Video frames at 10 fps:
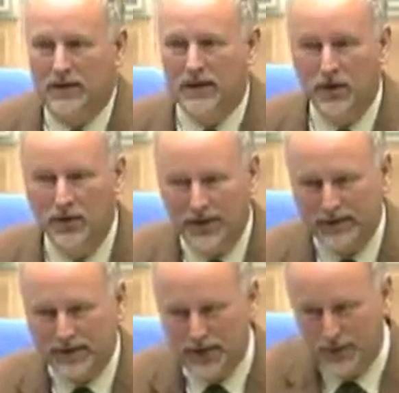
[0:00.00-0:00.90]
The only thing
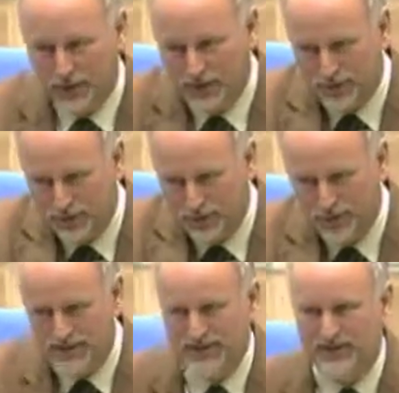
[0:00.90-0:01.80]
we know for sure from
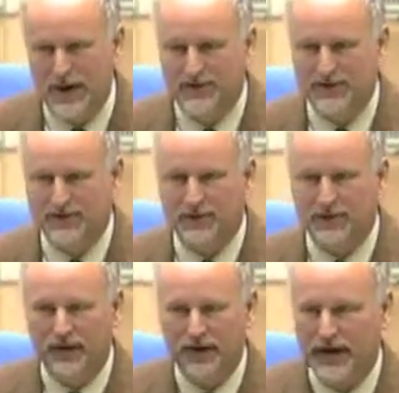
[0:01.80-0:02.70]
these graphs is that
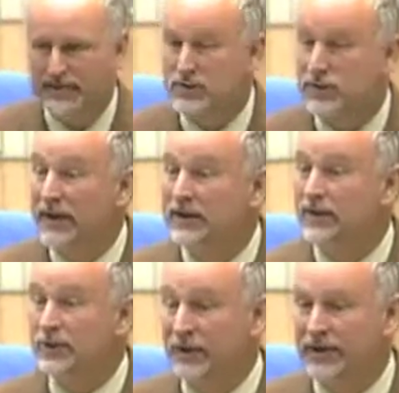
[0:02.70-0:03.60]
over the next 20,
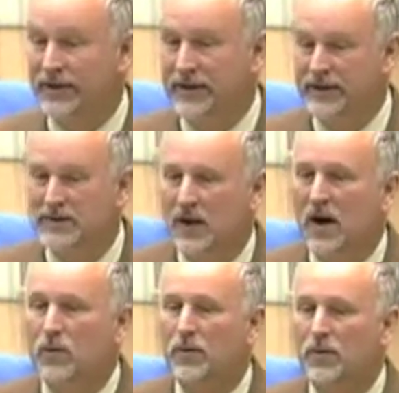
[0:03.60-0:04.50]
30 years,
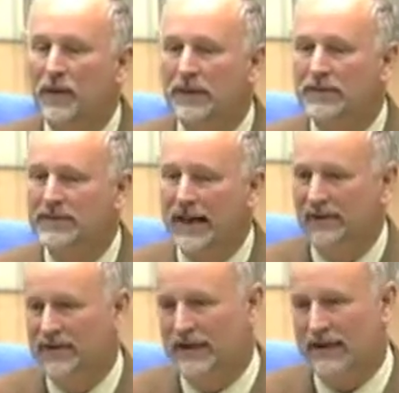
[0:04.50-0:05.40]
we will
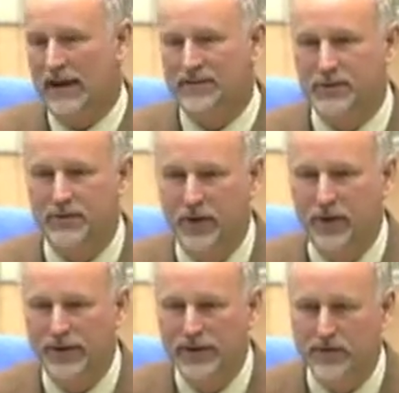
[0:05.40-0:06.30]
definitely have some
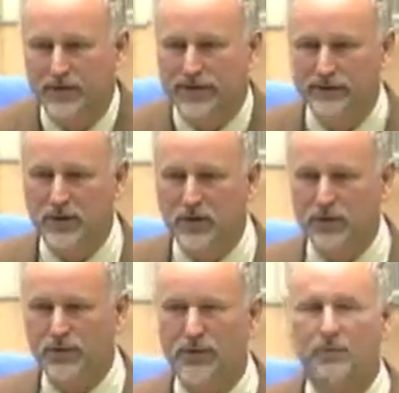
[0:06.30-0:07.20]
further increase
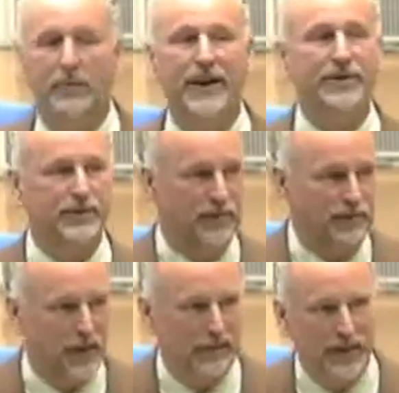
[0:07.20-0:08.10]
because of the momentum of
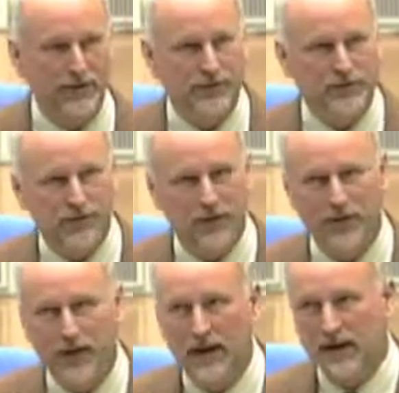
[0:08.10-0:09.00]
population growth
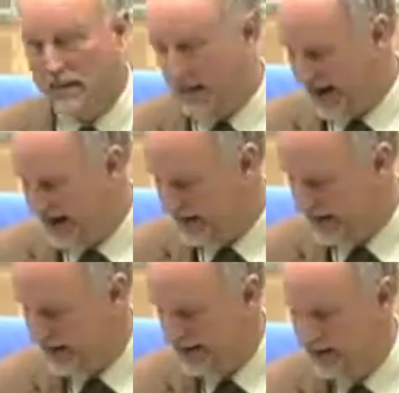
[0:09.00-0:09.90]
embedded
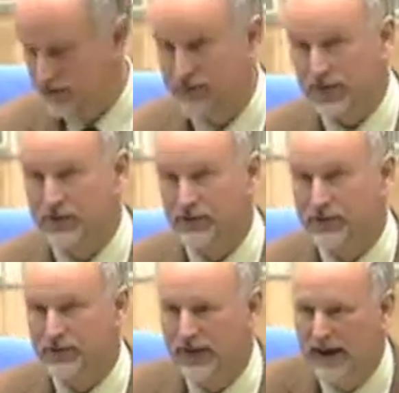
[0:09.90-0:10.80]
in the age structure
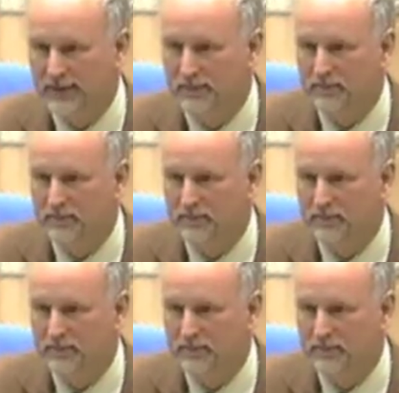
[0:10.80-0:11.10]
today.